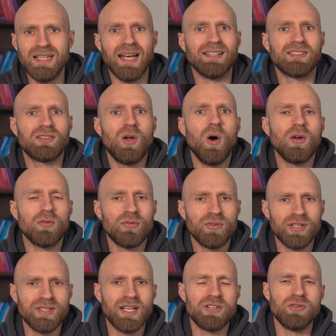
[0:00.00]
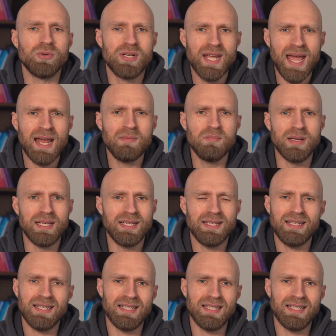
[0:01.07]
as confident as you can be,